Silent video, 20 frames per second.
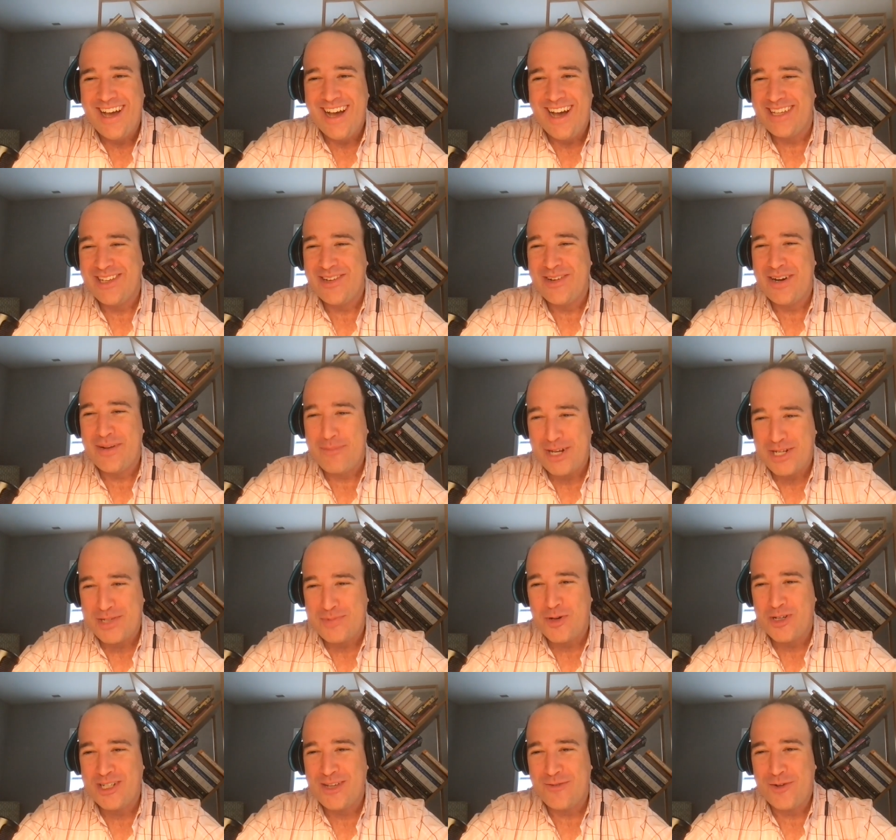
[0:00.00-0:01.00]
you're in a
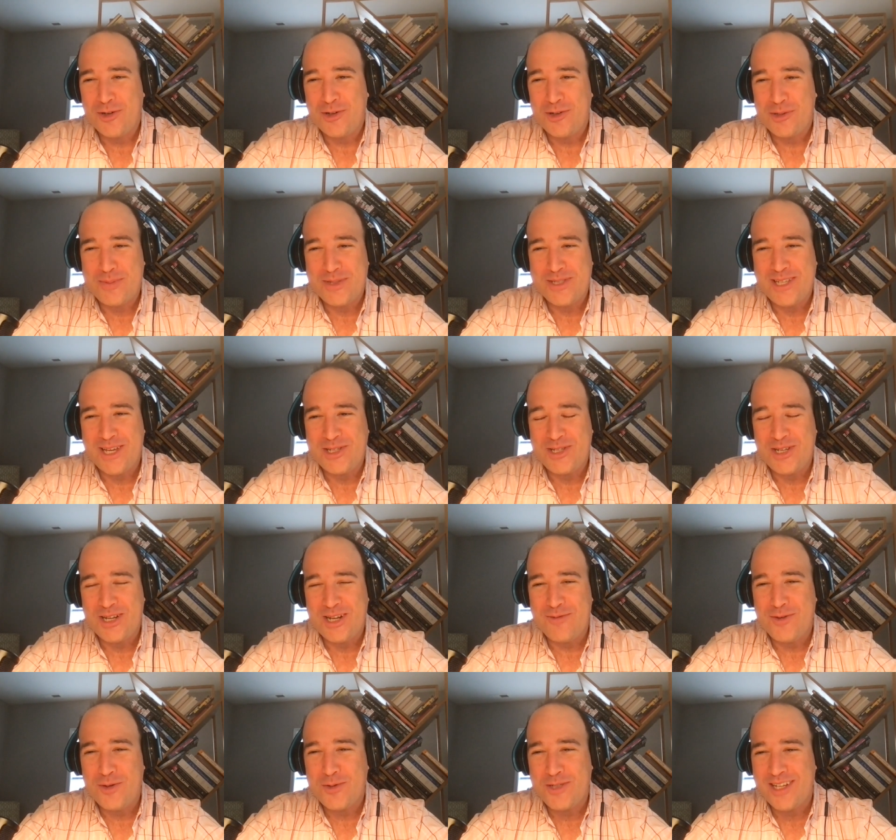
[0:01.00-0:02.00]
much more difficult
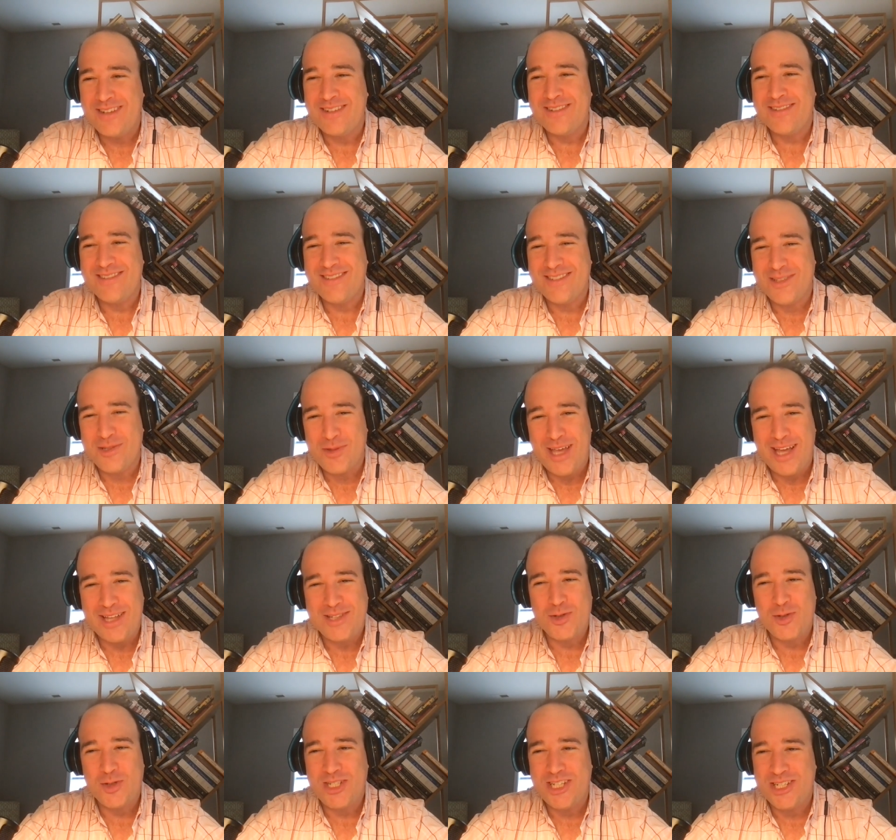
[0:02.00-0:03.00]
position if you didn't do
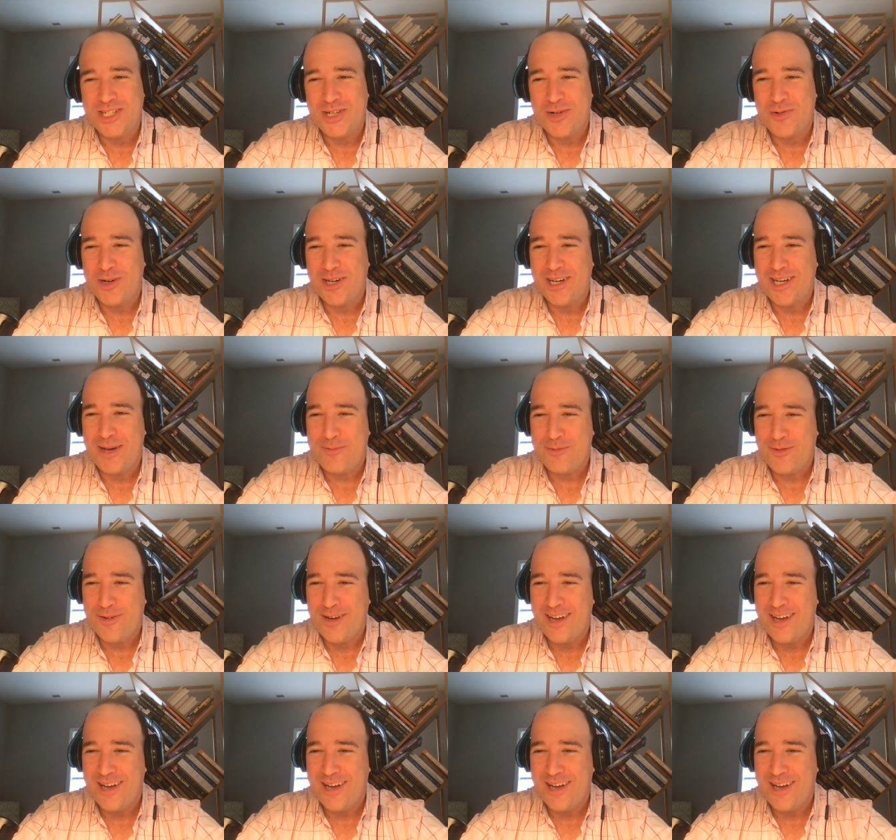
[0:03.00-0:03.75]
that strategic work up